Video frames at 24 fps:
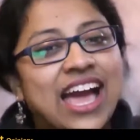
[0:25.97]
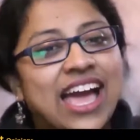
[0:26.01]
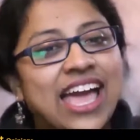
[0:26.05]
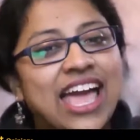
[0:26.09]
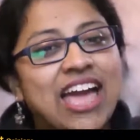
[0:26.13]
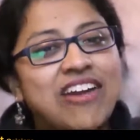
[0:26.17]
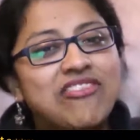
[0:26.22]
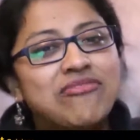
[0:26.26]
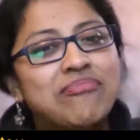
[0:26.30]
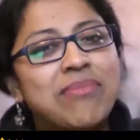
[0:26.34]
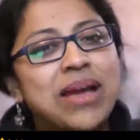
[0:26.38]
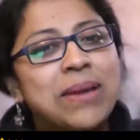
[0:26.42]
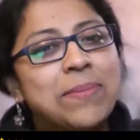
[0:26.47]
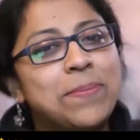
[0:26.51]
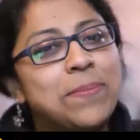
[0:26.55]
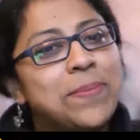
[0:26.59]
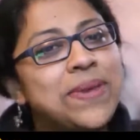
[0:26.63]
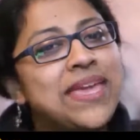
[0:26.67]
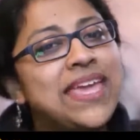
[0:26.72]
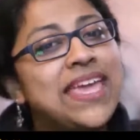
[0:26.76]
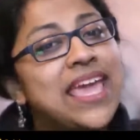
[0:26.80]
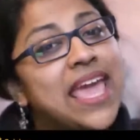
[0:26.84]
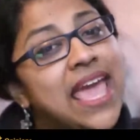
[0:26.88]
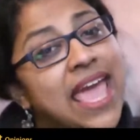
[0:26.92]
I have my
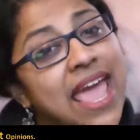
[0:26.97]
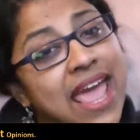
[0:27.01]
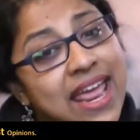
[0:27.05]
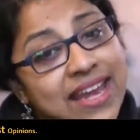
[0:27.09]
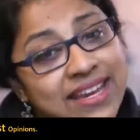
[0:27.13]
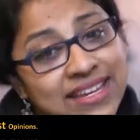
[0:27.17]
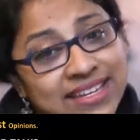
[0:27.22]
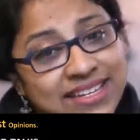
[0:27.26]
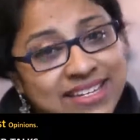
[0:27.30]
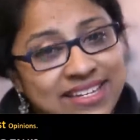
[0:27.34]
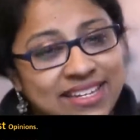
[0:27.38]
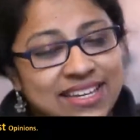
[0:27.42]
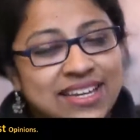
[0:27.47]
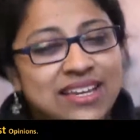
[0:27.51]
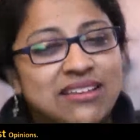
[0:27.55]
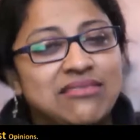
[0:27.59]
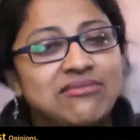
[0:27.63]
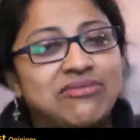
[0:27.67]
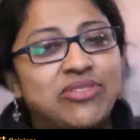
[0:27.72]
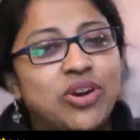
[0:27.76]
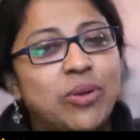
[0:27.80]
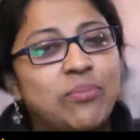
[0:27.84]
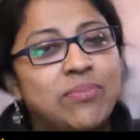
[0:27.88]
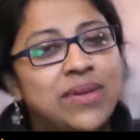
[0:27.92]
B.Ed
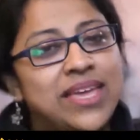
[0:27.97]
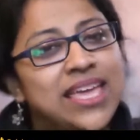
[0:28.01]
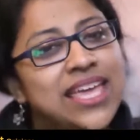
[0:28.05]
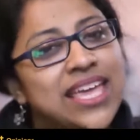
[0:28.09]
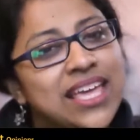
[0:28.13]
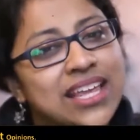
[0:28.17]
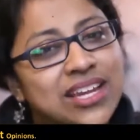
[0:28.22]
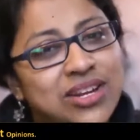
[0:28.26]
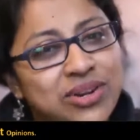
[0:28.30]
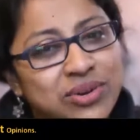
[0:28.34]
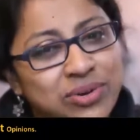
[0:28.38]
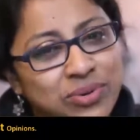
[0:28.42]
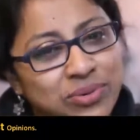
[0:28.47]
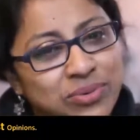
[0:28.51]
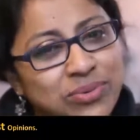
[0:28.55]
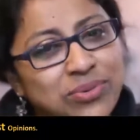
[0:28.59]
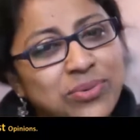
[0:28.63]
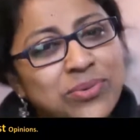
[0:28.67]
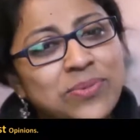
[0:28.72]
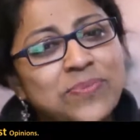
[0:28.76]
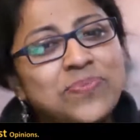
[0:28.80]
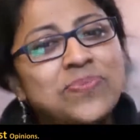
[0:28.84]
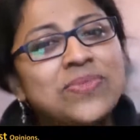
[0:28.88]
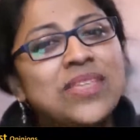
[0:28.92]
from
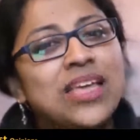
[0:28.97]
IGNU,